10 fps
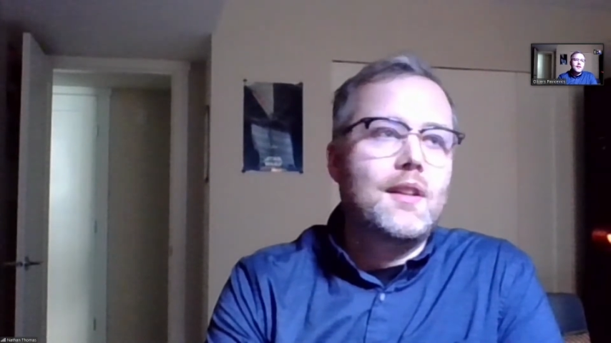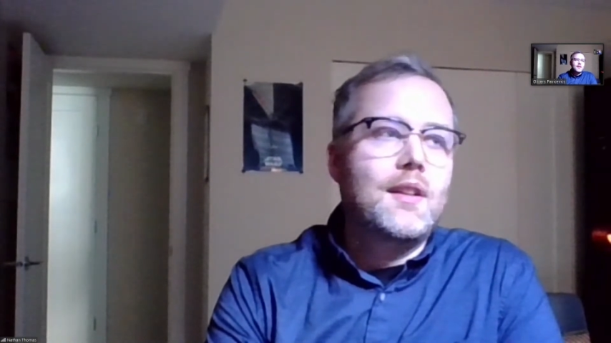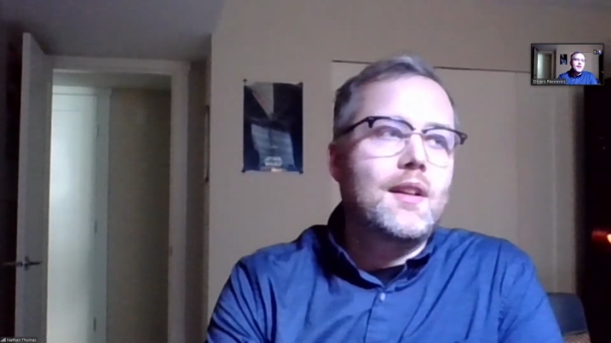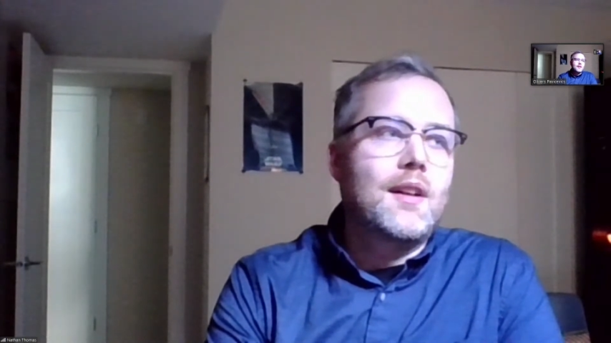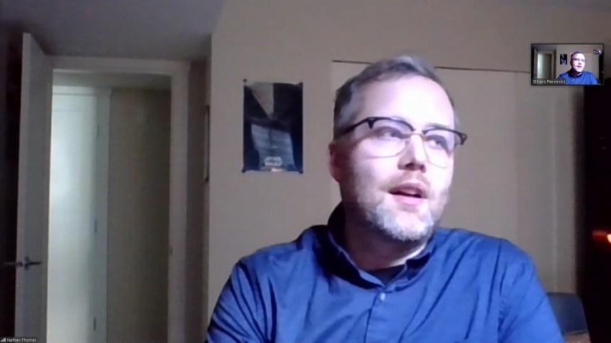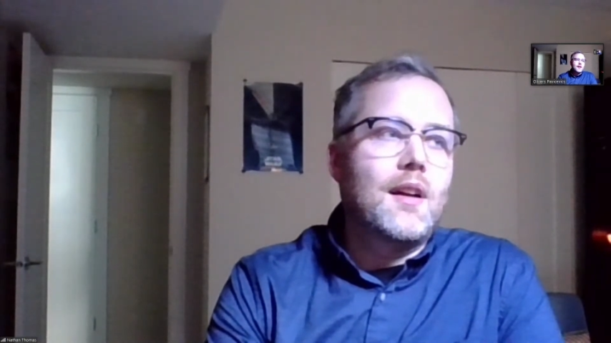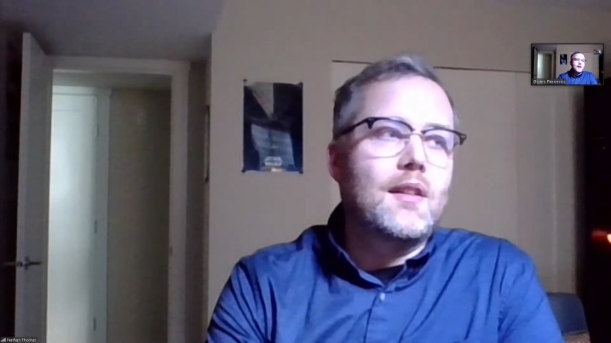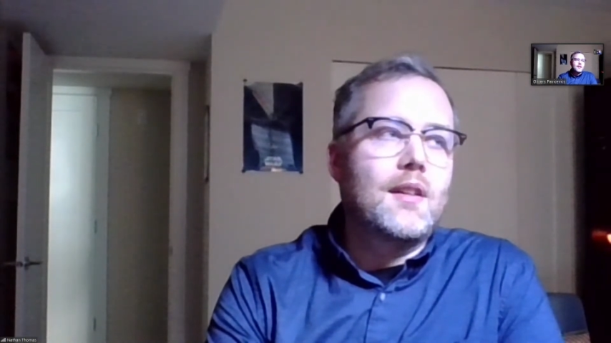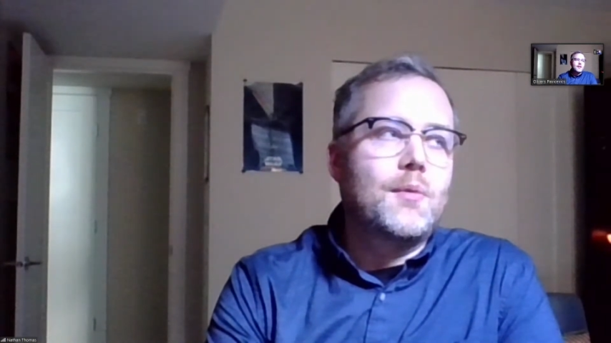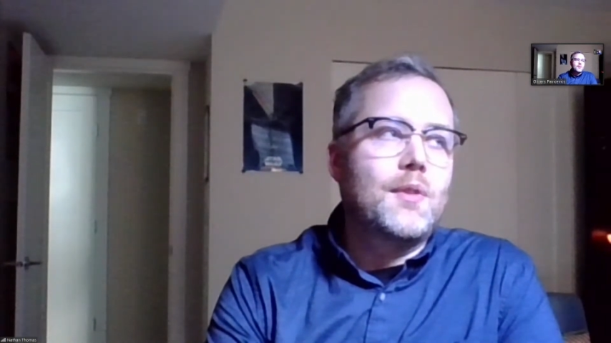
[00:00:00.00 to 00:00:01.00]

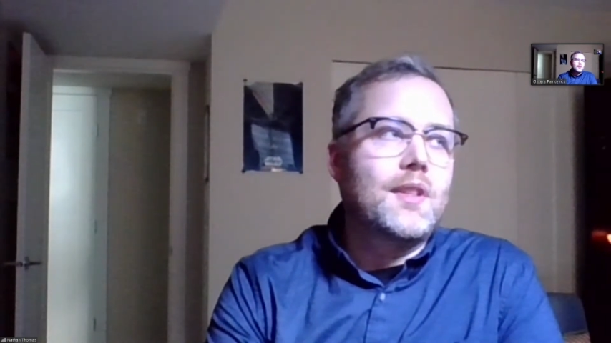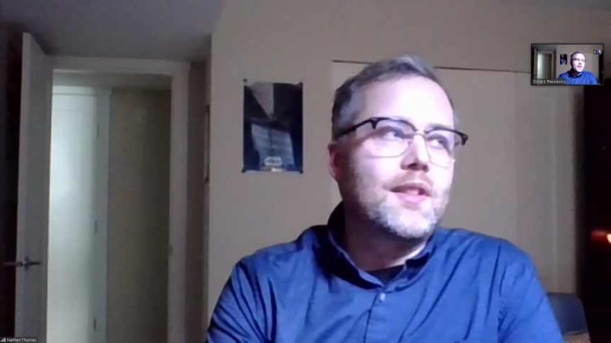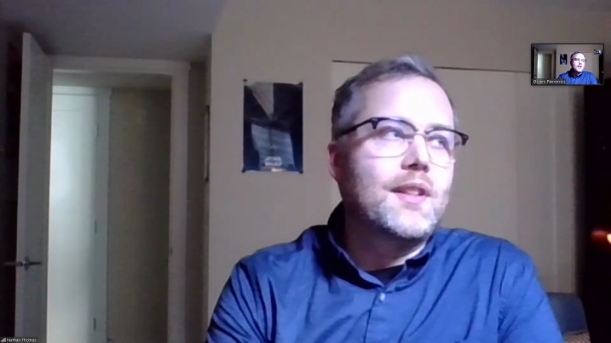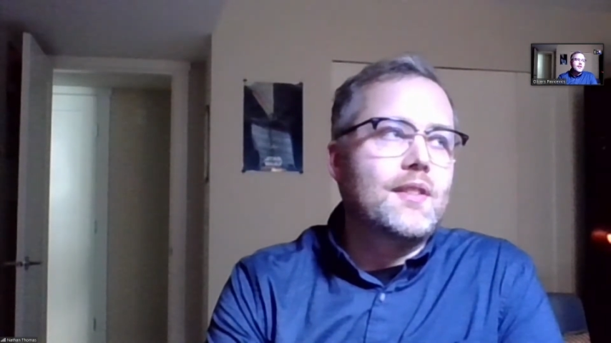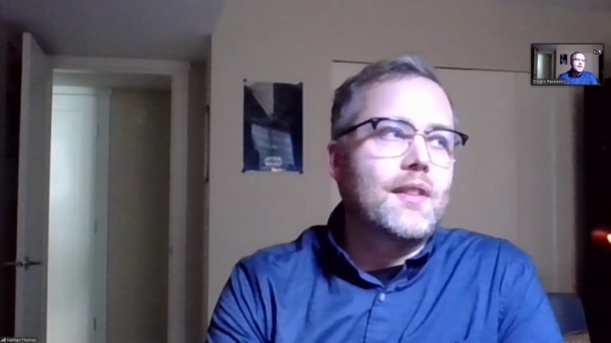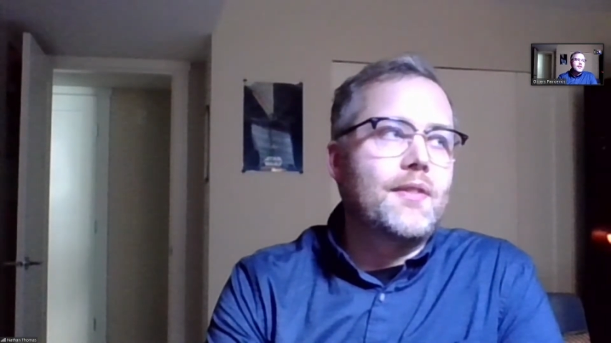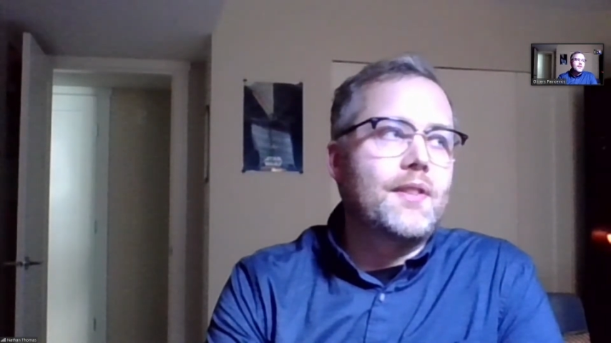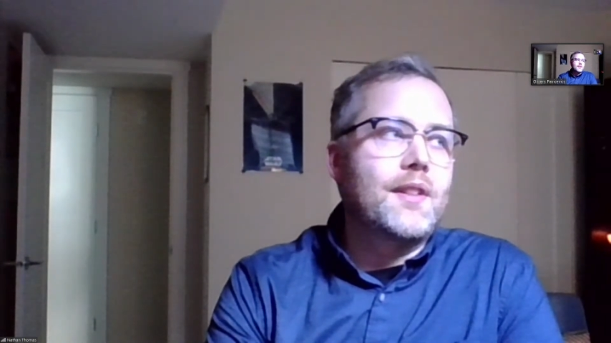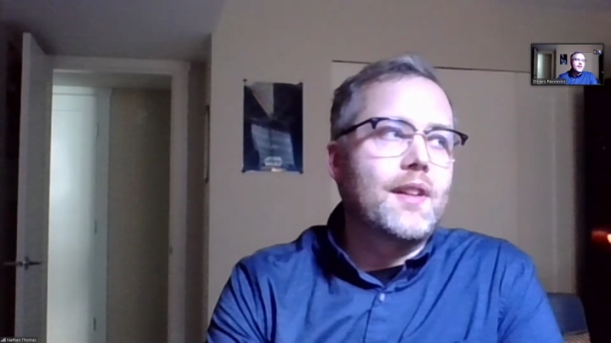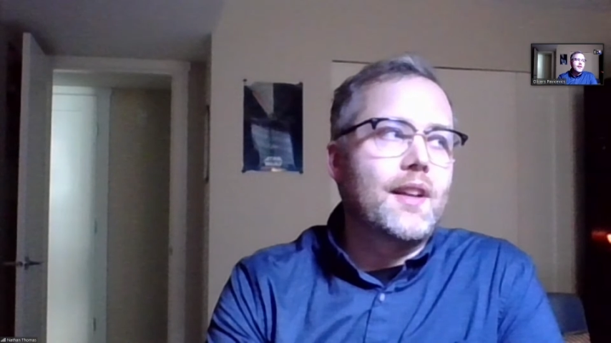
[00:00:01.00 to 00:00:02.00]
it really does, I
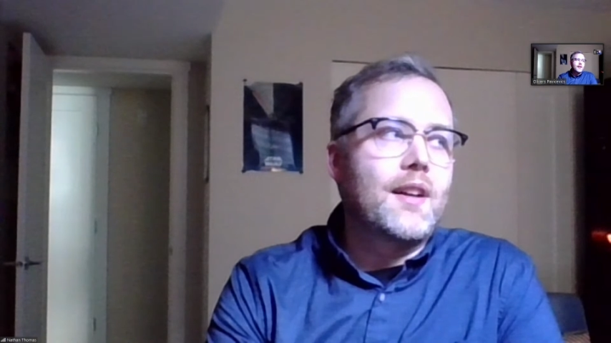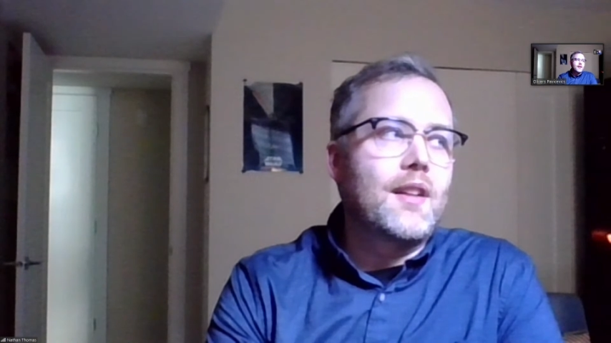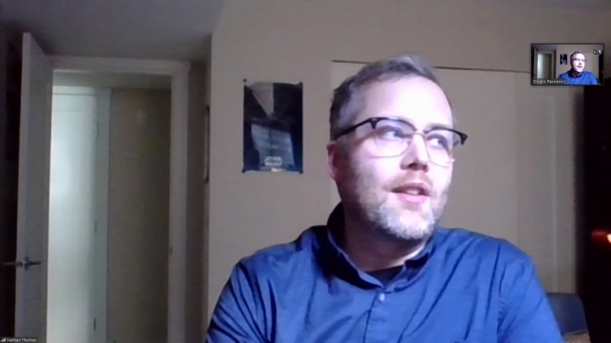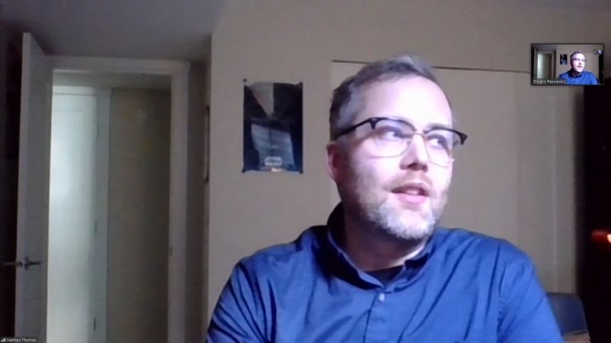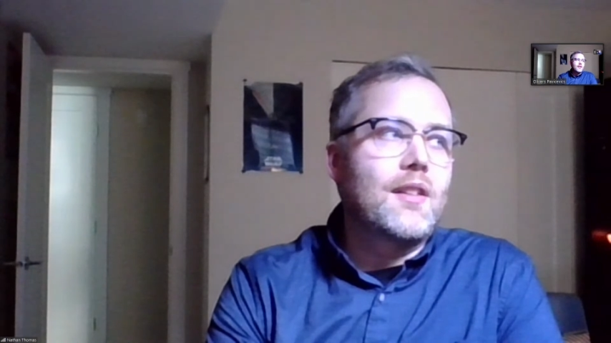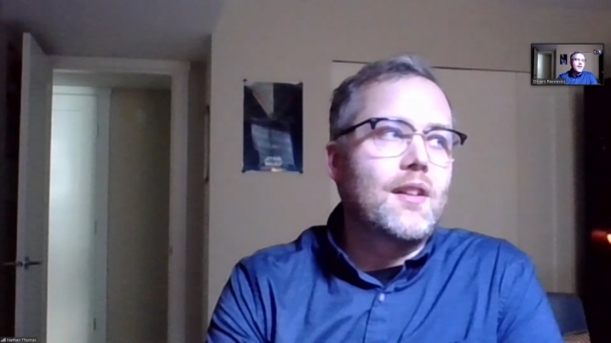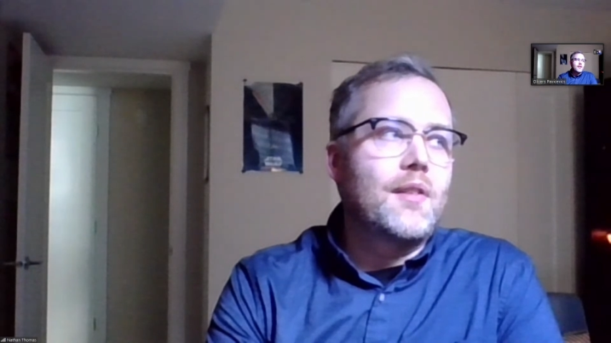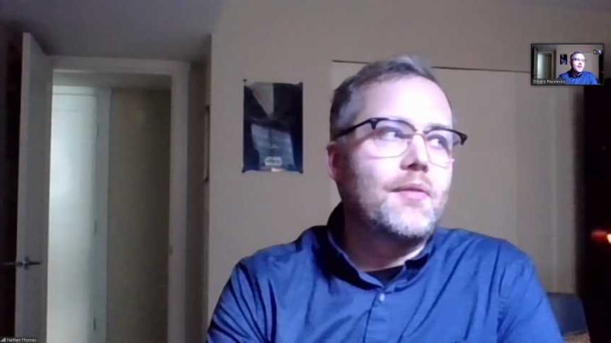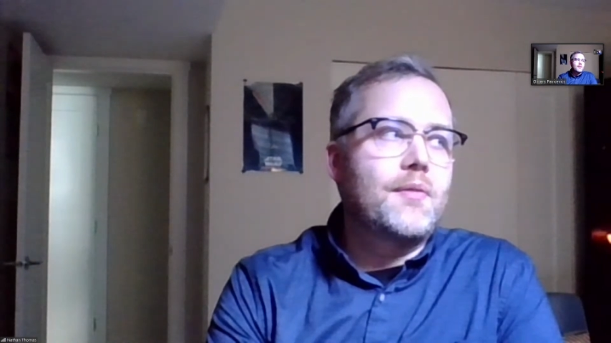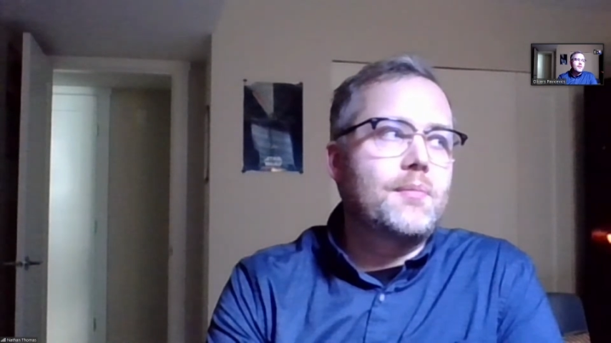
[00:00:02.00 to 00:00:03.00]
feel like, unlock a
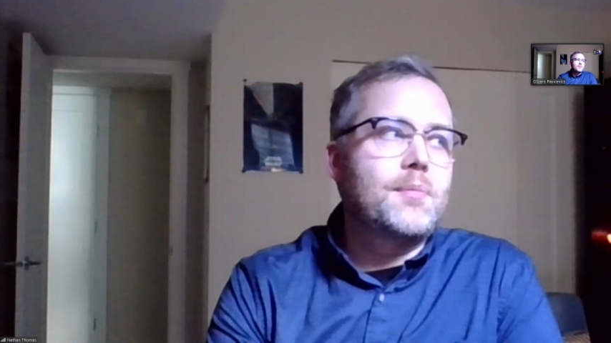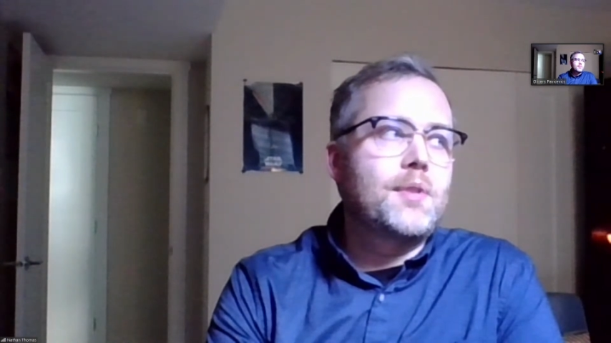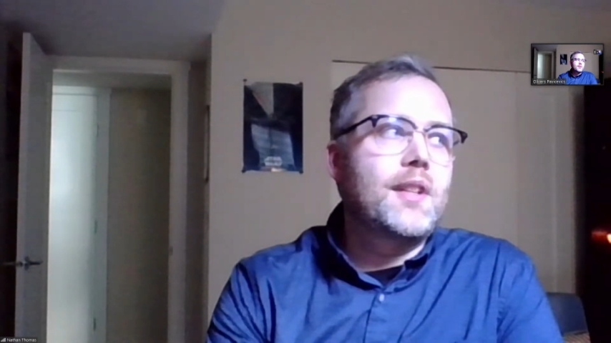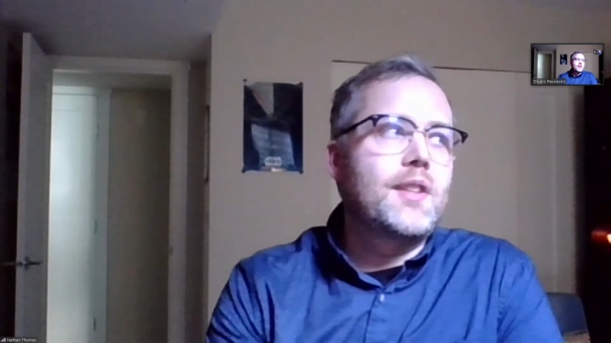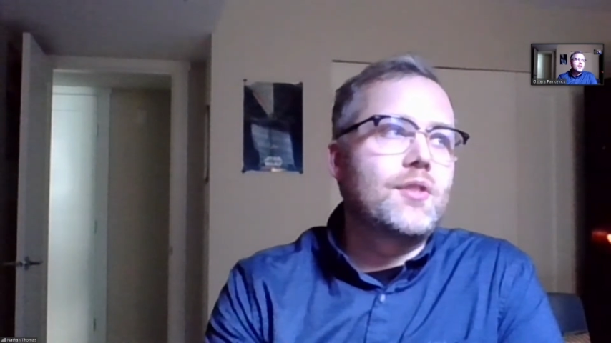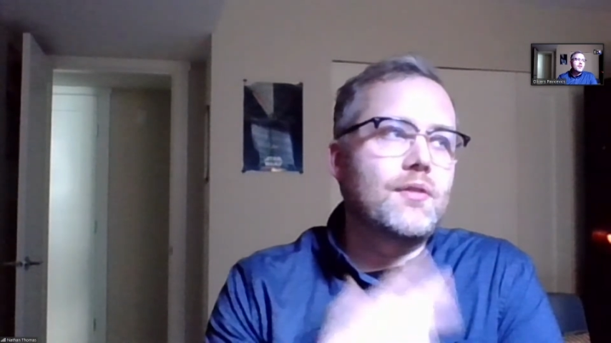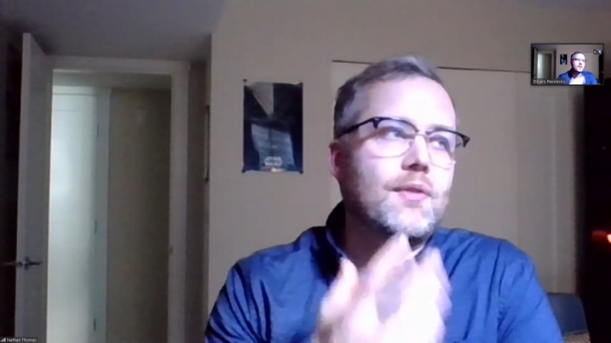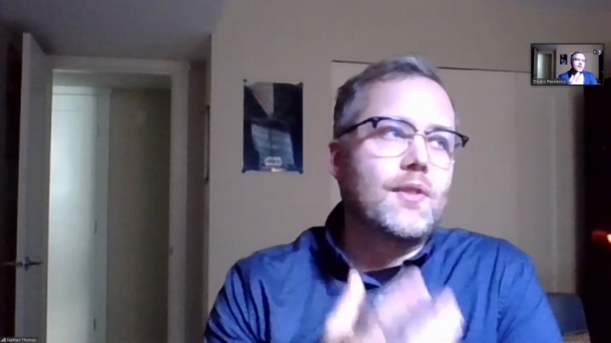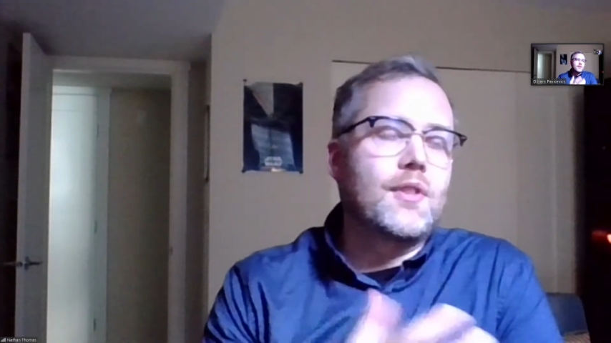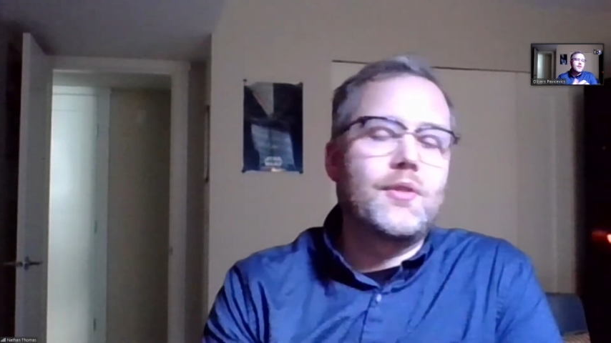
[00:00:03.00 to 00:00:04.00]
lot of potential
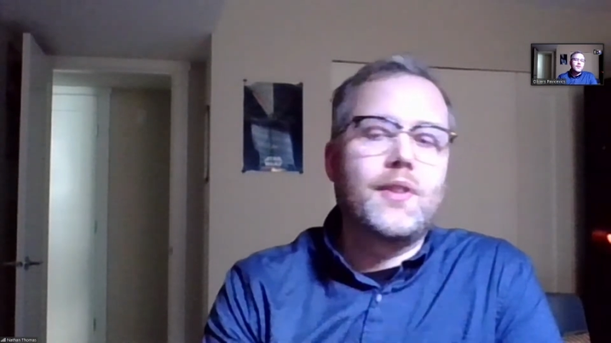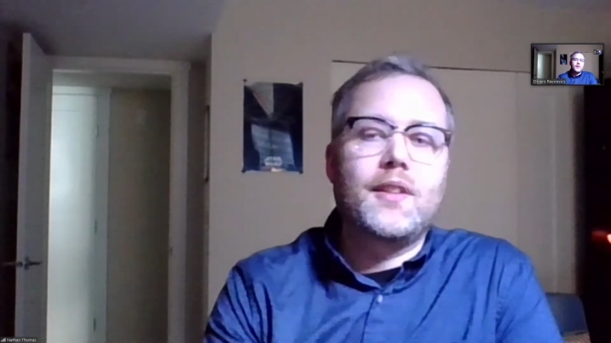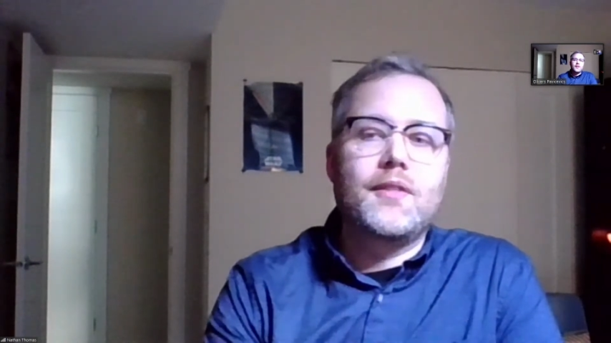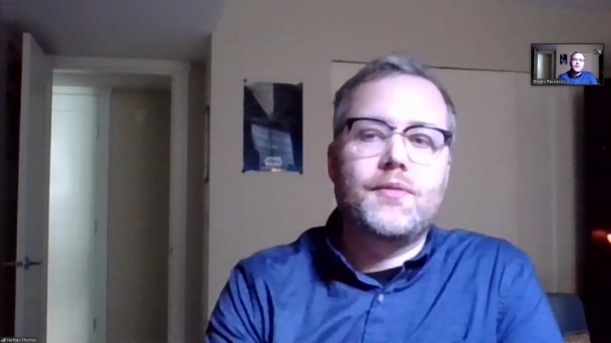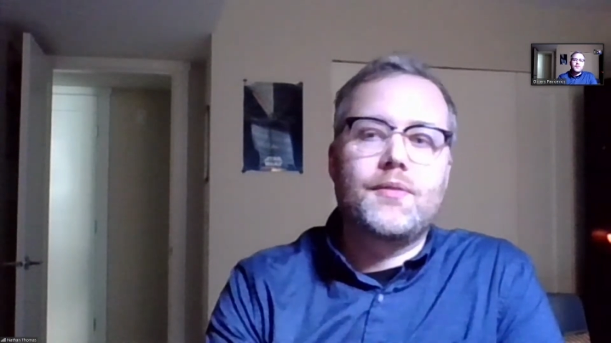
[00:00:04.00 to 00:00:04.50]
for the creative